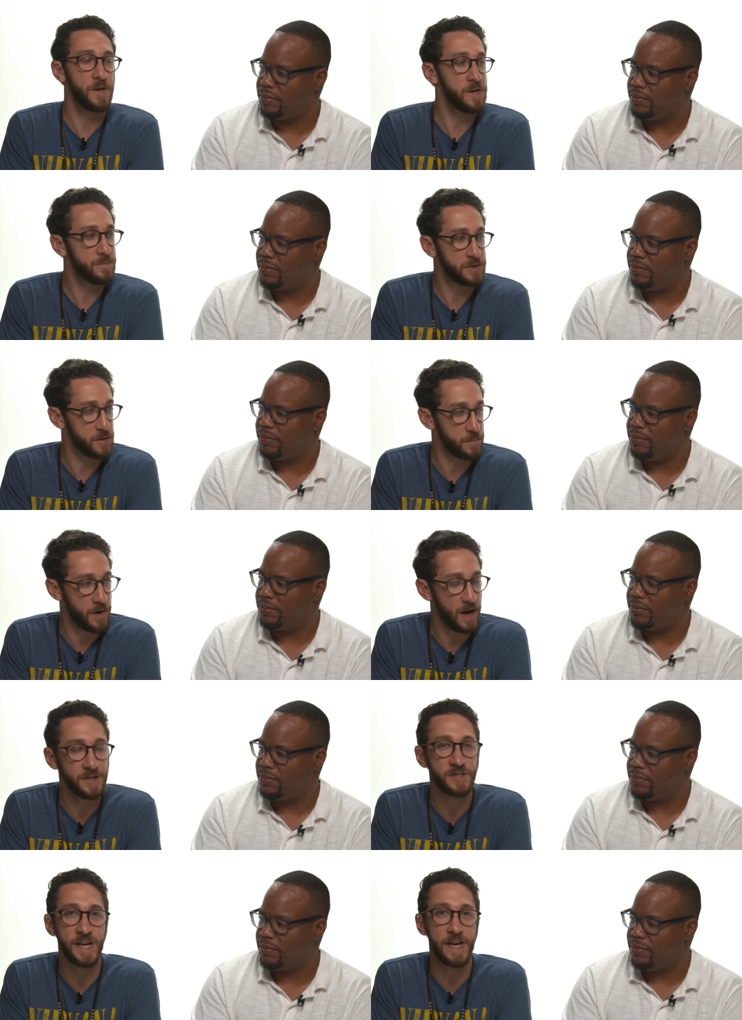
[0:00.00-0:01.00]
Speaker 1: Williams or
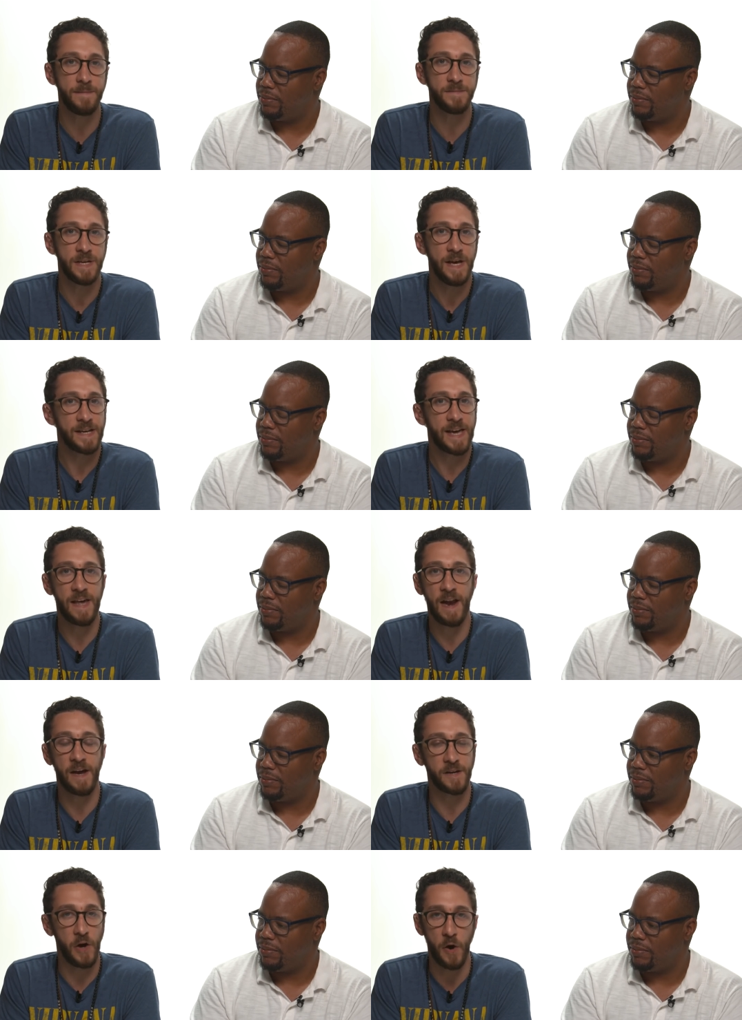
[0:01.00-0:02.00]
LeBron James
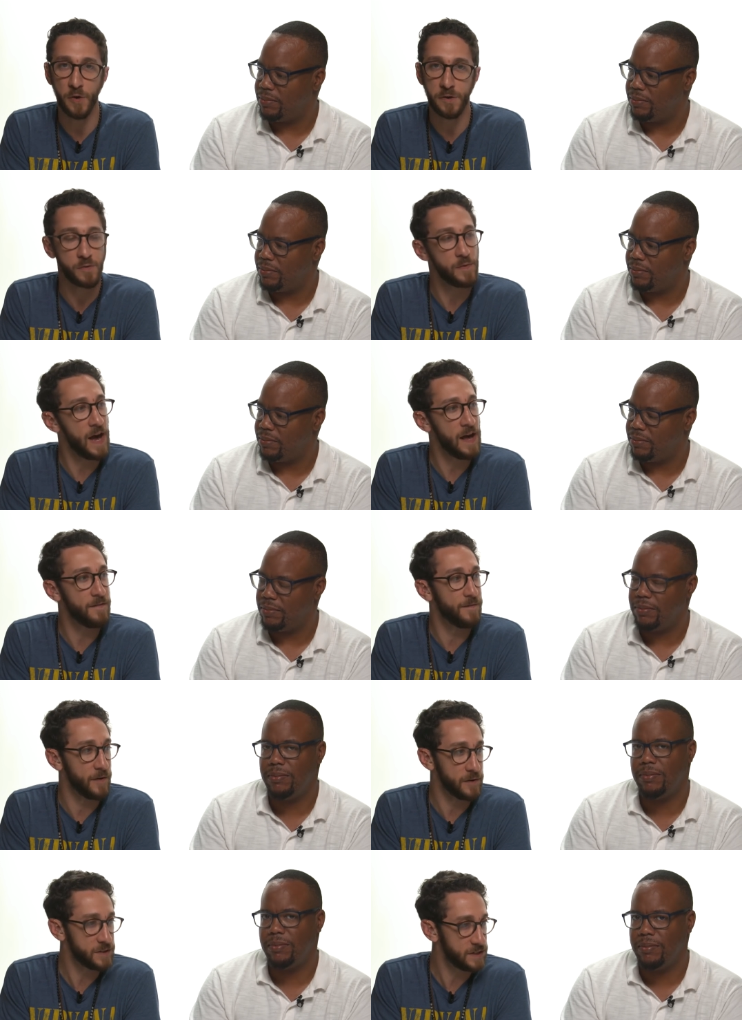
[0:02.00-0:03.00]
cannot go through
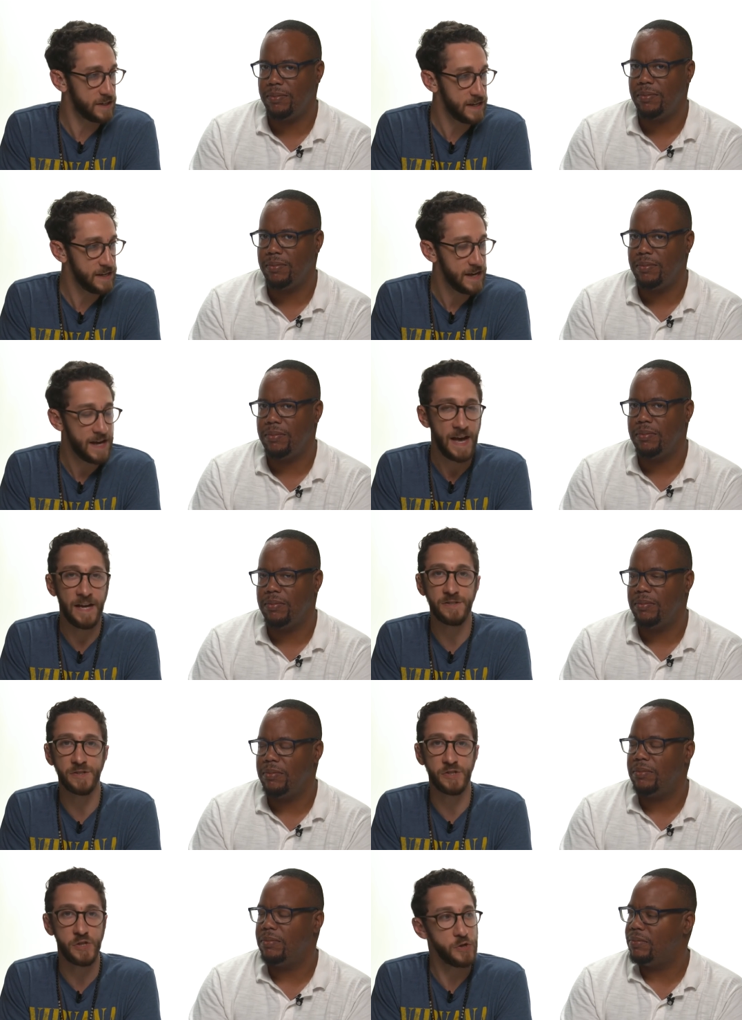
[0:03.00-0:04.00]
adversity and
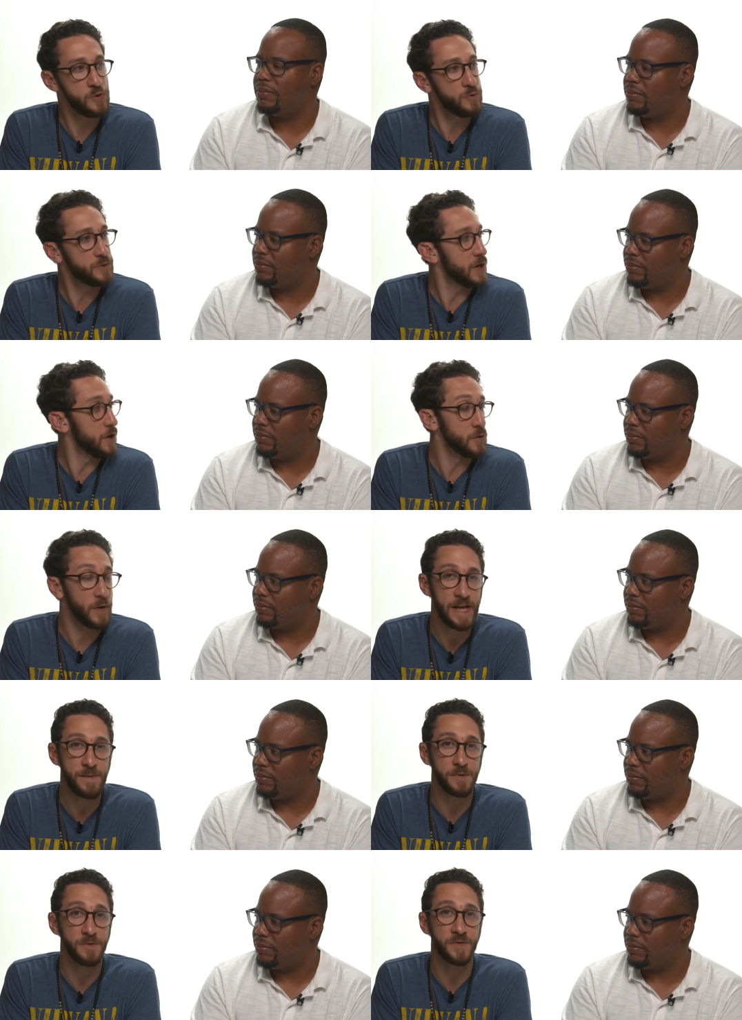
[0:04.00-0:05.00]
just use a
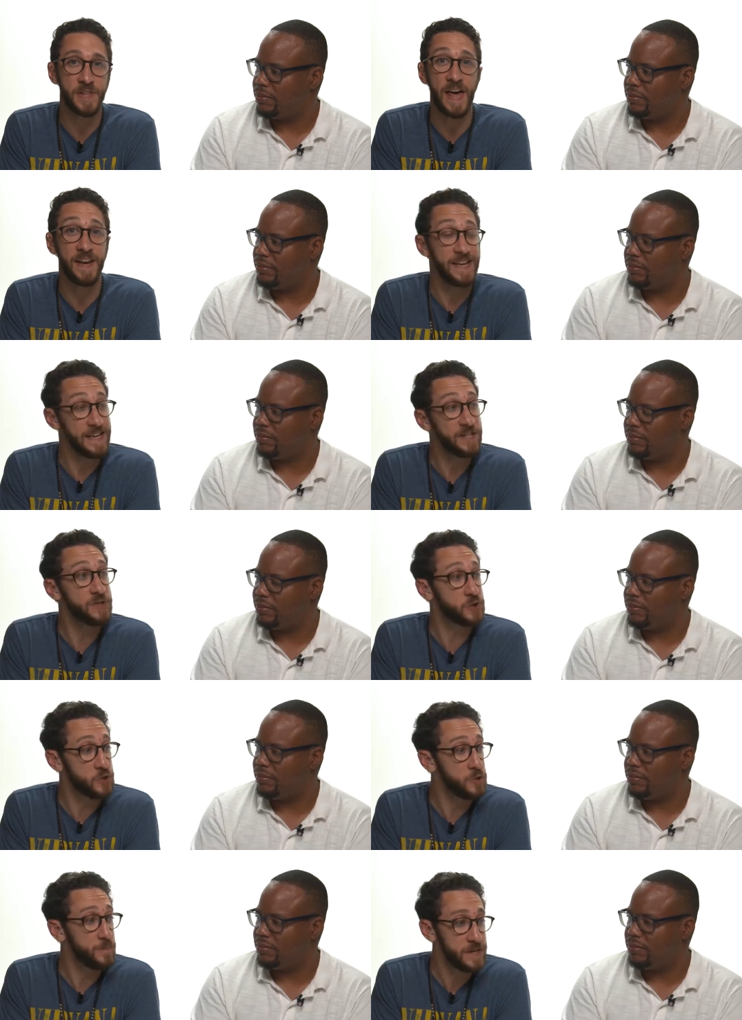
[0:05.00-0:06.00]
label that is
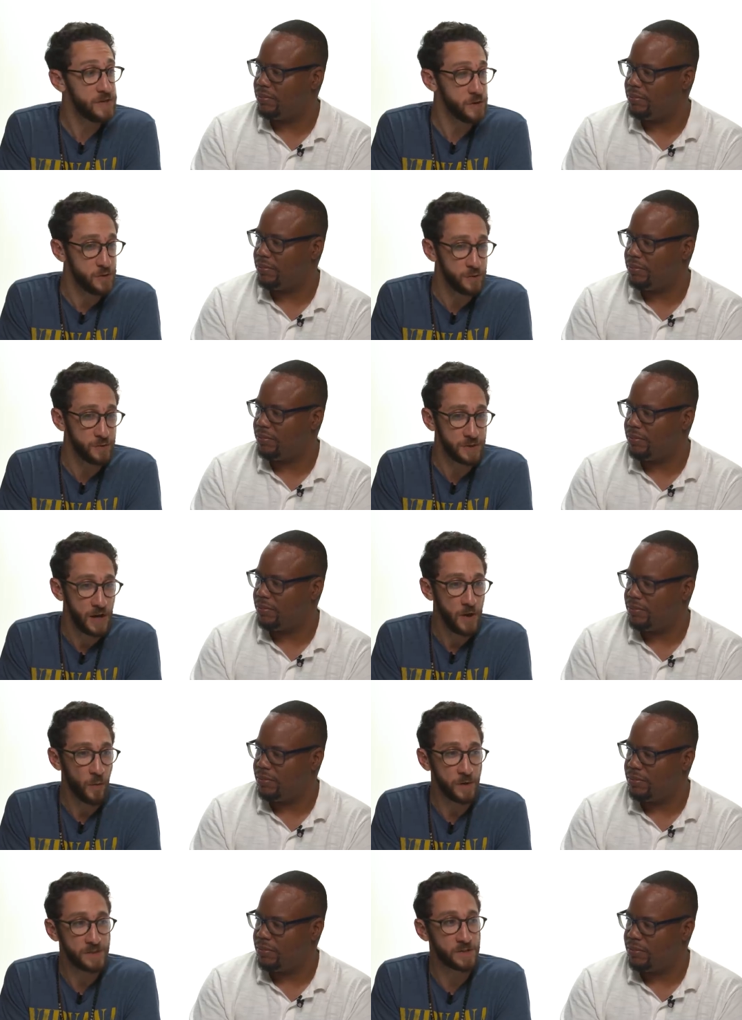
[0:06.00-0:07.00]
to be used
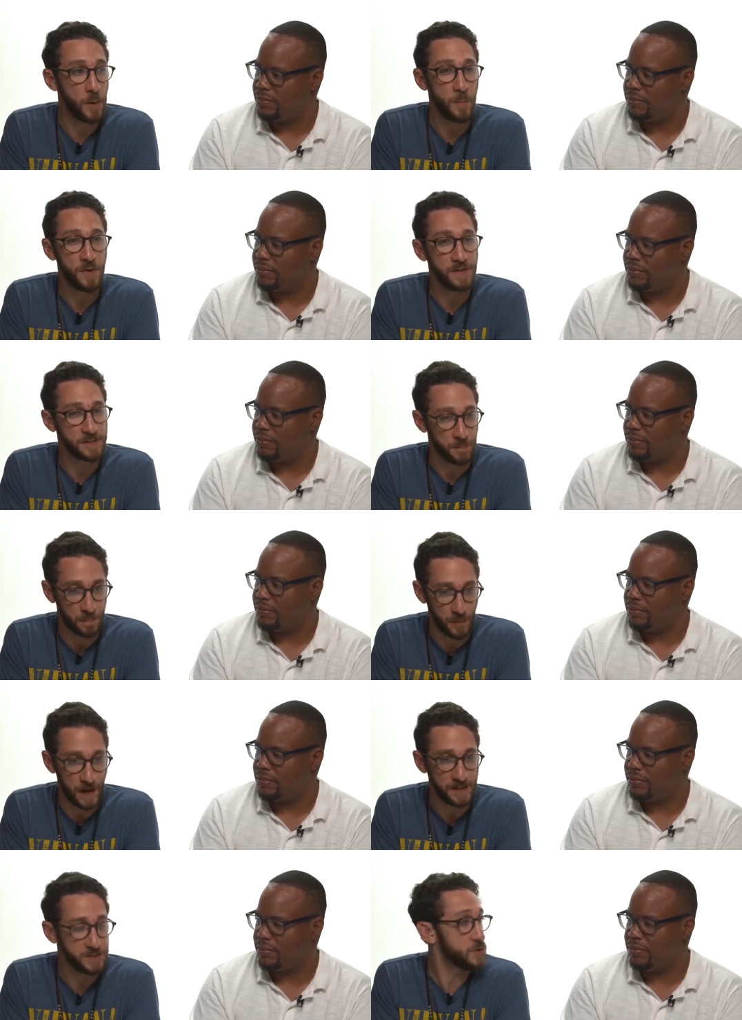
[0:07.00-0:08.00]
when someone is
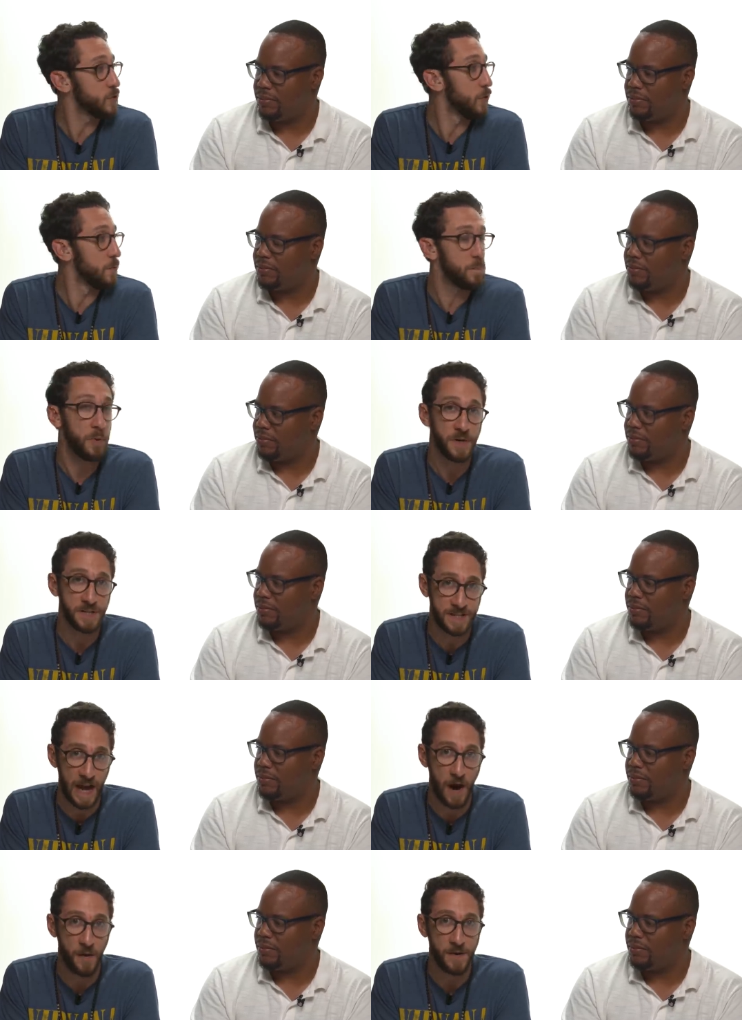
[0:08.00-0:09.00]
oppressed or put
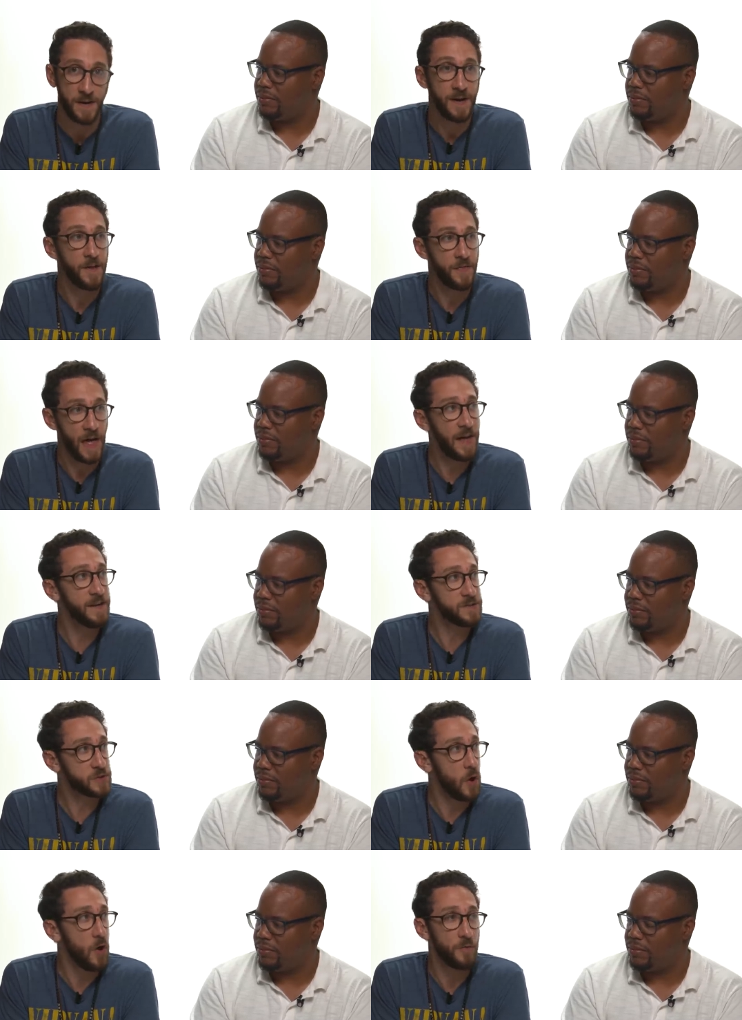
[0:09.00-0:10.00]
down. That is
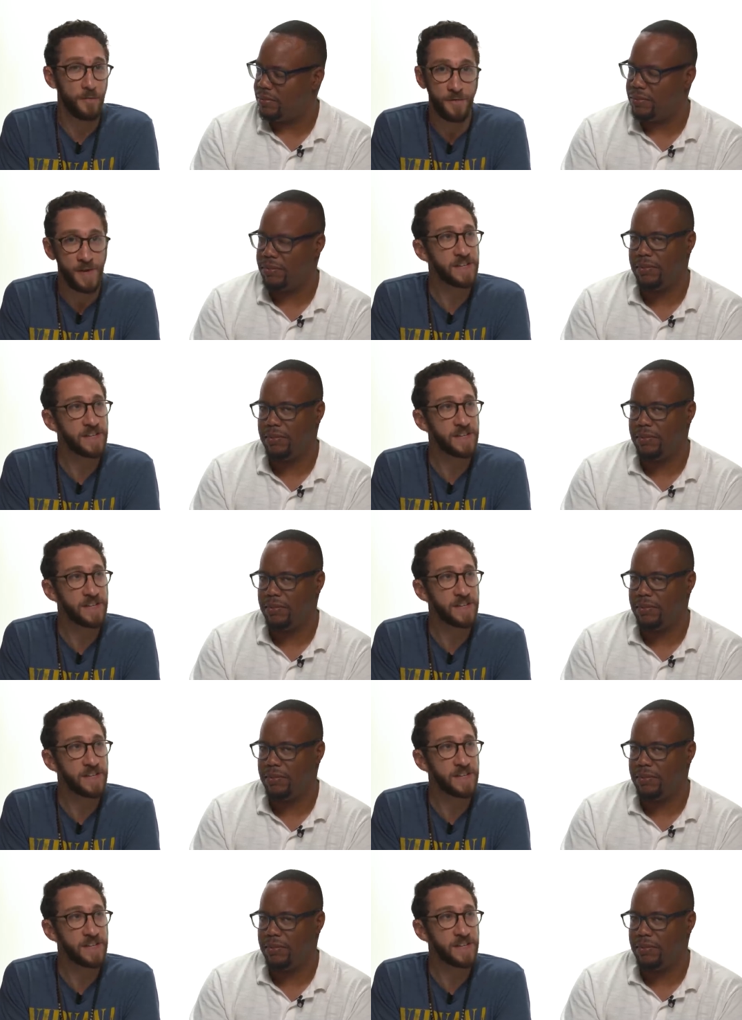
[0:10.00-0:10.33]
called